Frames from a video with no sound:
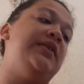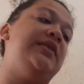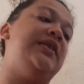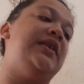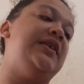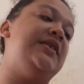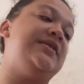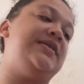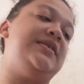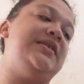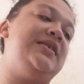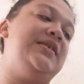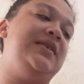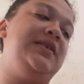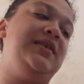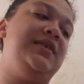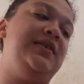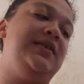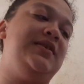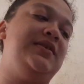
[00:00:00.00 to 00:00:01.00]
This
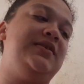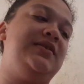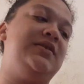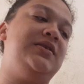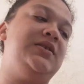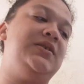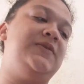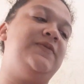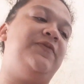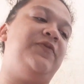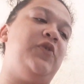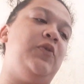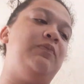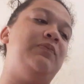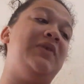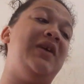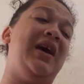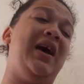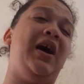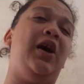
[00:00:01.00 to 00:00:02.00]
is from
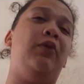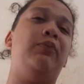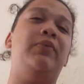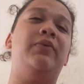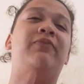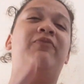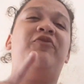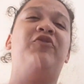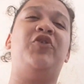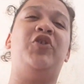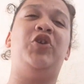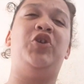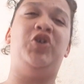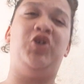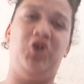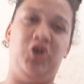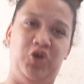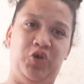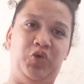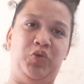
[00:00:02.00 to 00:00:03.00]
the album For
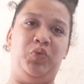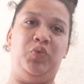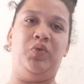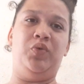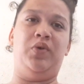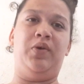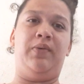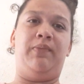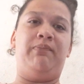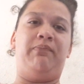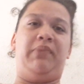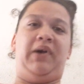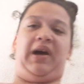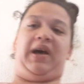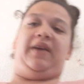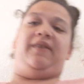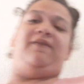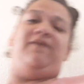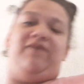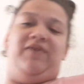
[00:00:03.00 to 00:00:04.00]
You
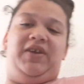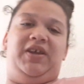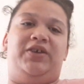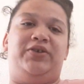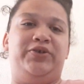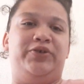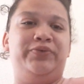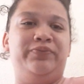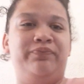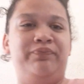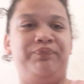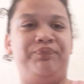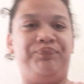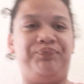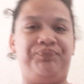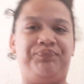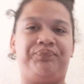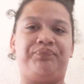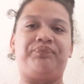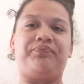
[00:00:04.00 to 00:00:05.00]
by Vedo.
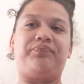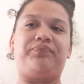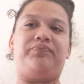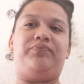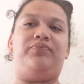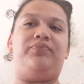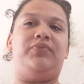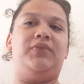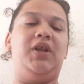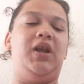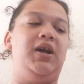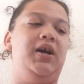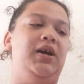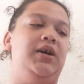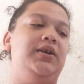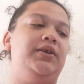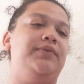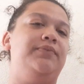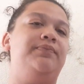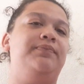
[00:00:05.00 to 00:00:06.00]

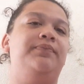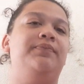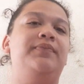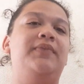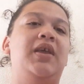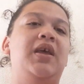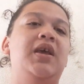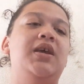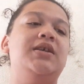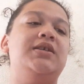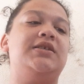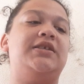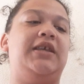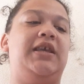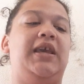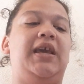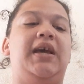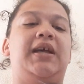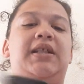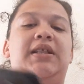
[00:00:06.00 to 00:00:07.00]
Um, so
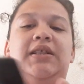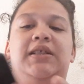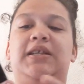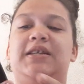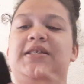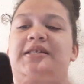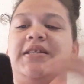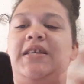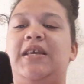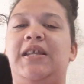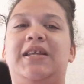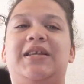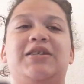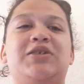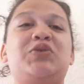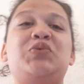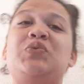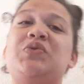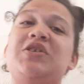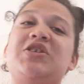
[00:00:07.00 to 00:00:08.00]
yeah, let's get
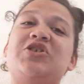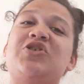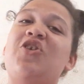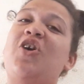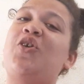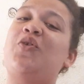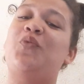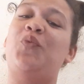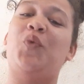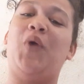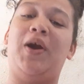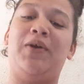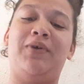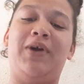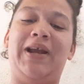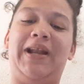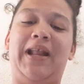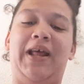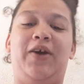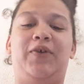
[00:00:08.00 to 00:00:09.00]
into the song right
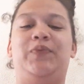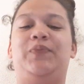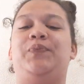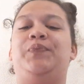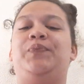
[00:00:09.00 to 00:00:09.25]
right now.